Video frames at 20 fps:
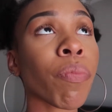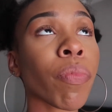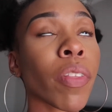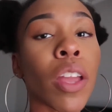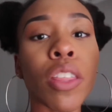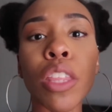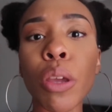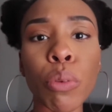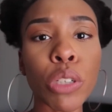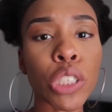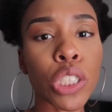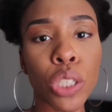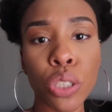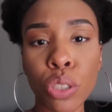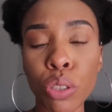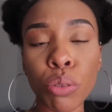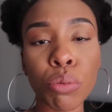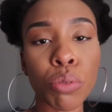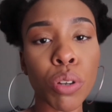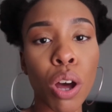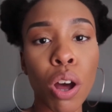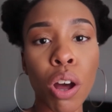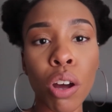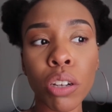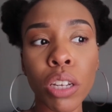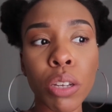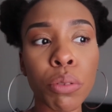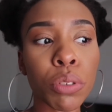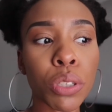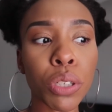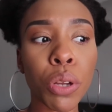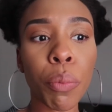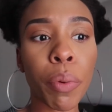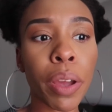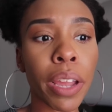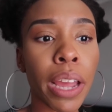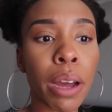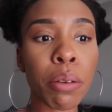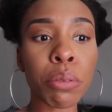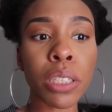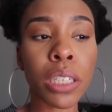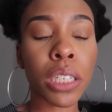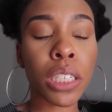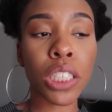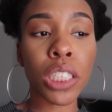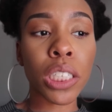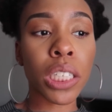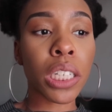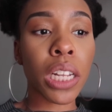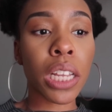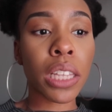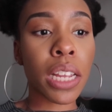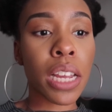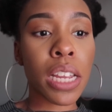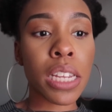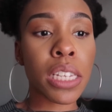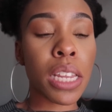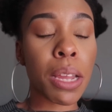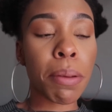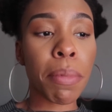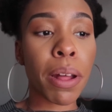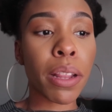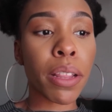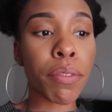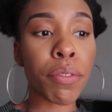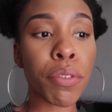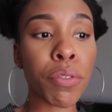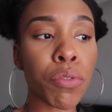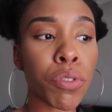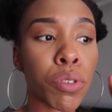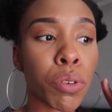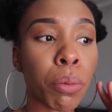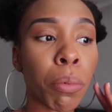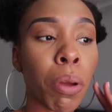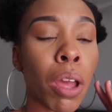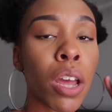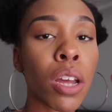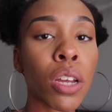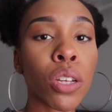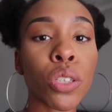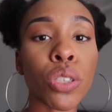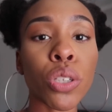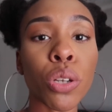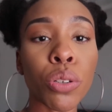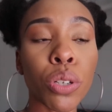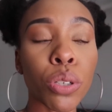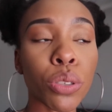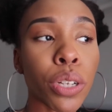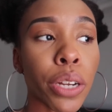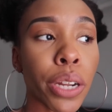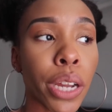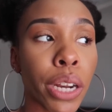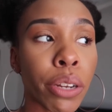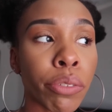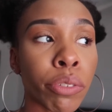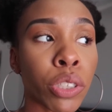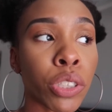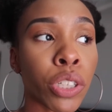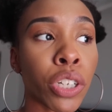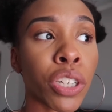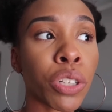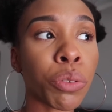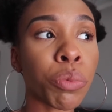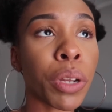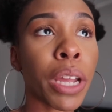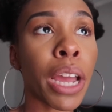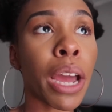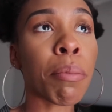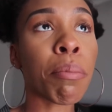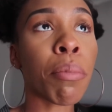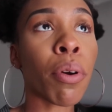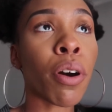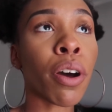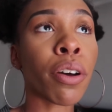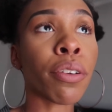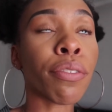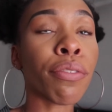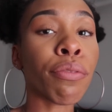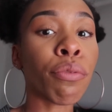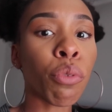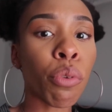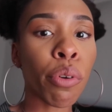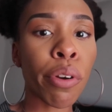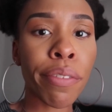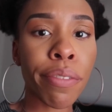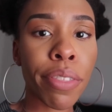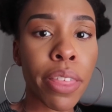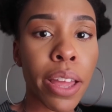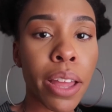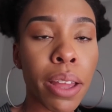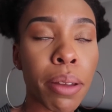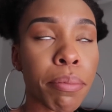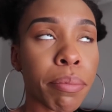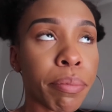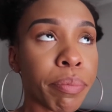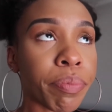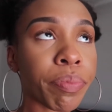they were just too long. It was no way I was gonna just let that sit in my living room. So those are getting returned. We had bought 4 of them,